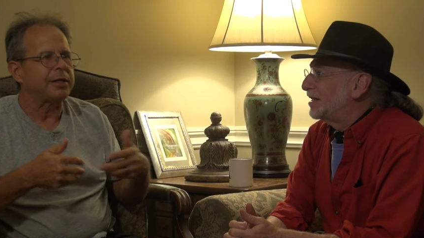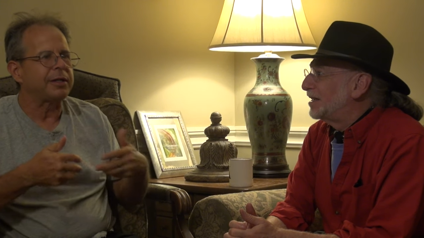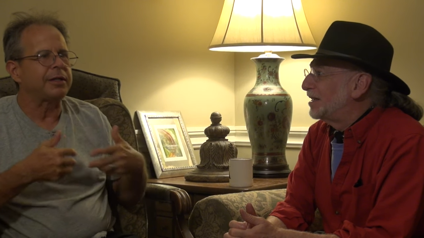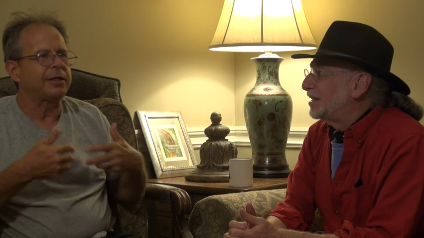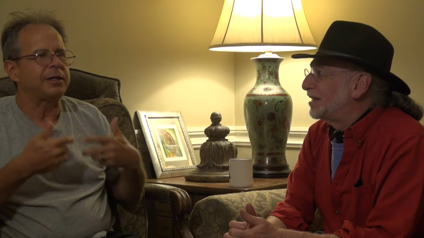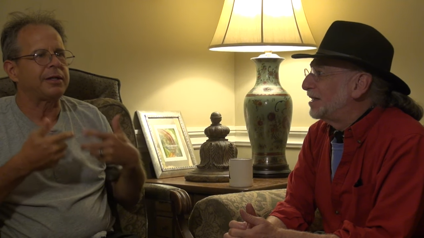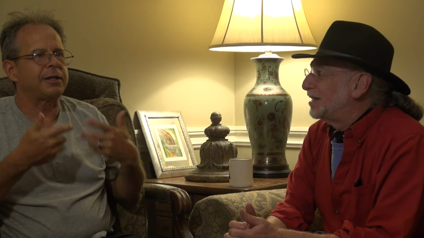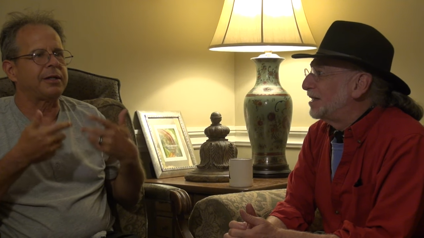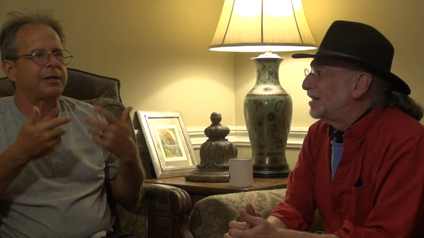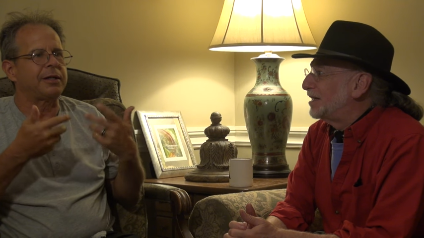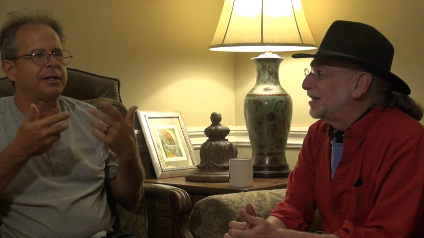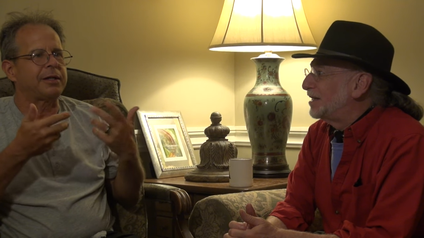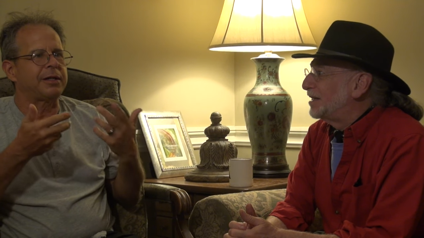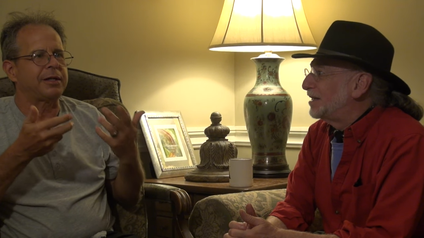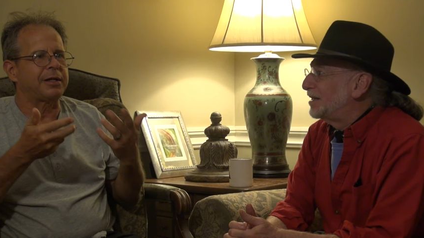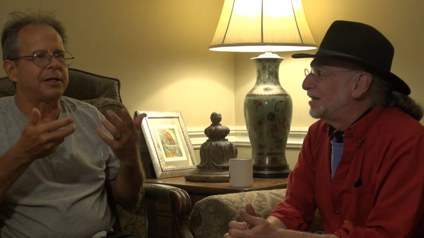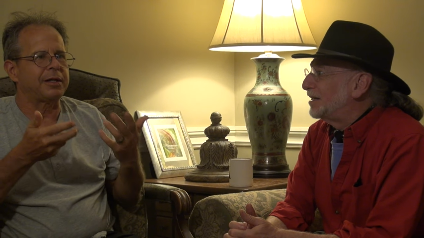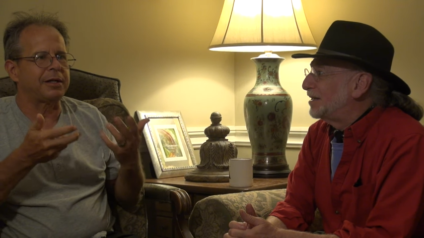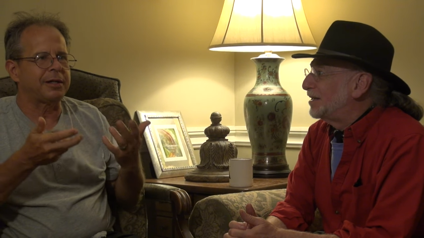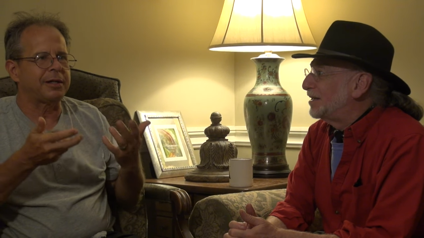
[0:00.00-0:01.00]

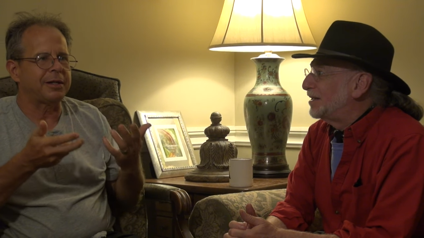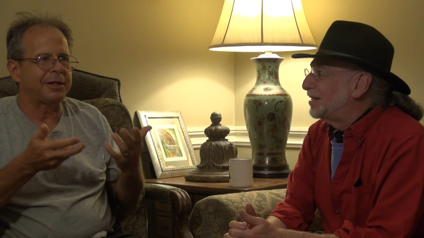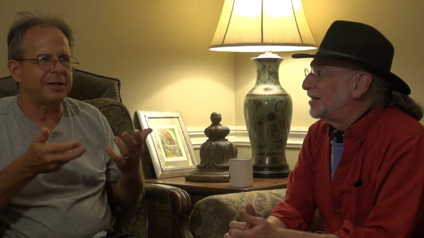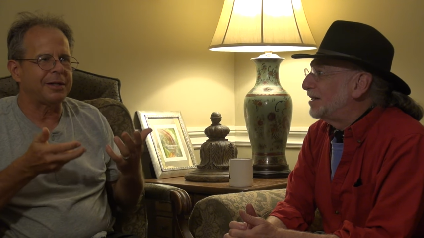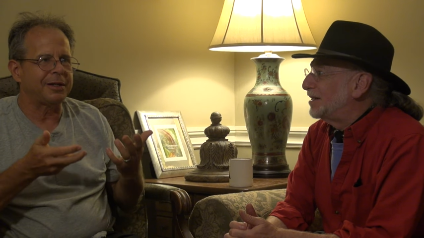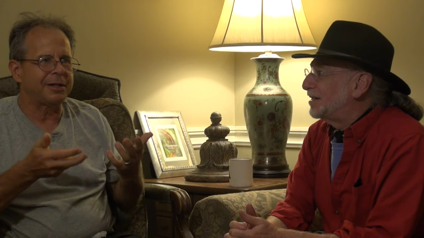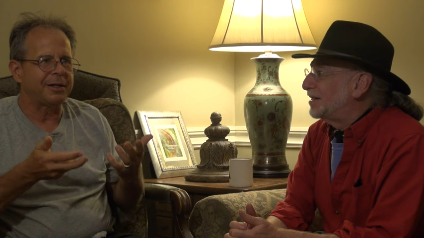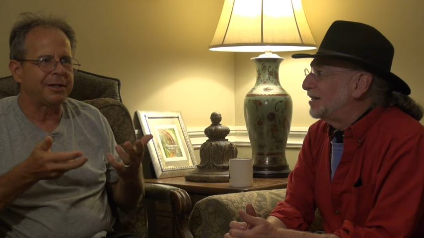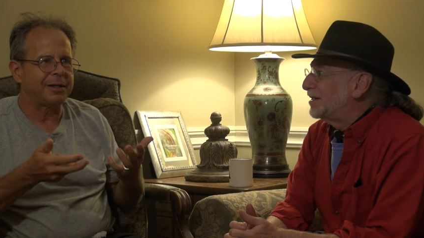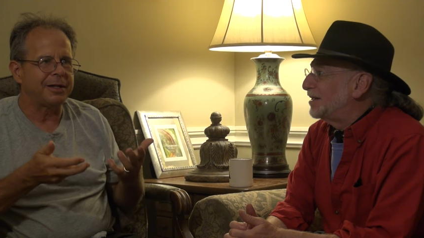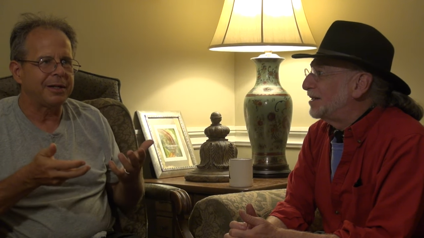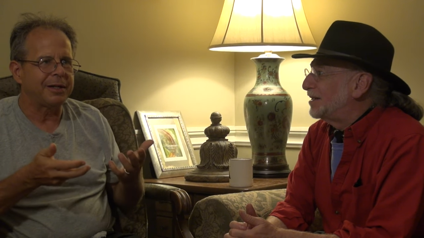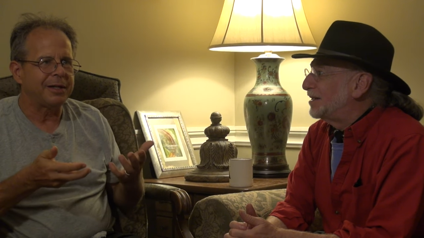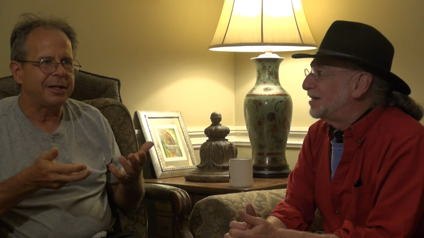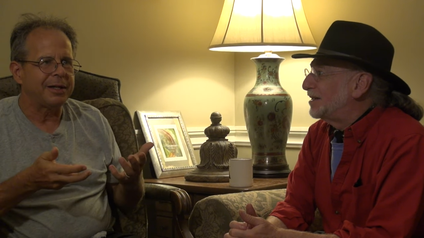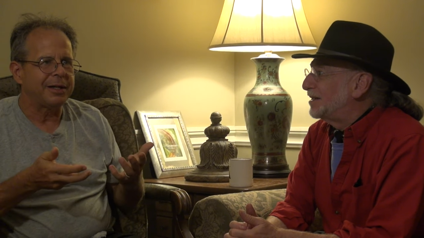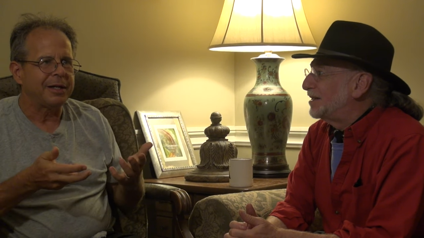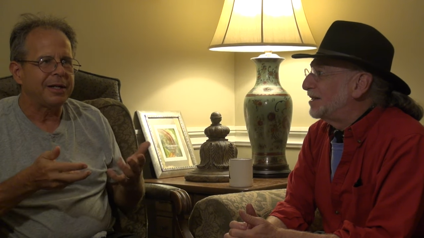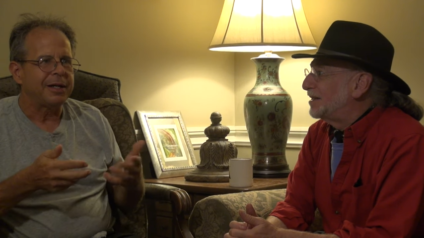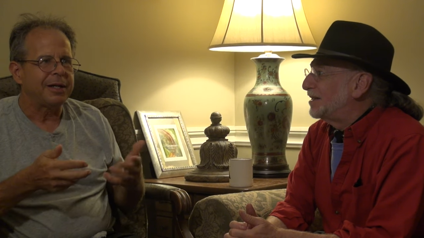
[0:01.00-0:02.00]

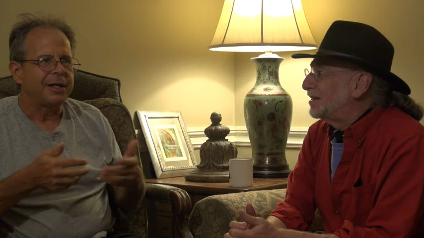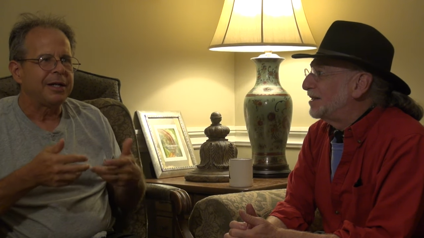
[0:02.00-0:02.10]
[no speech]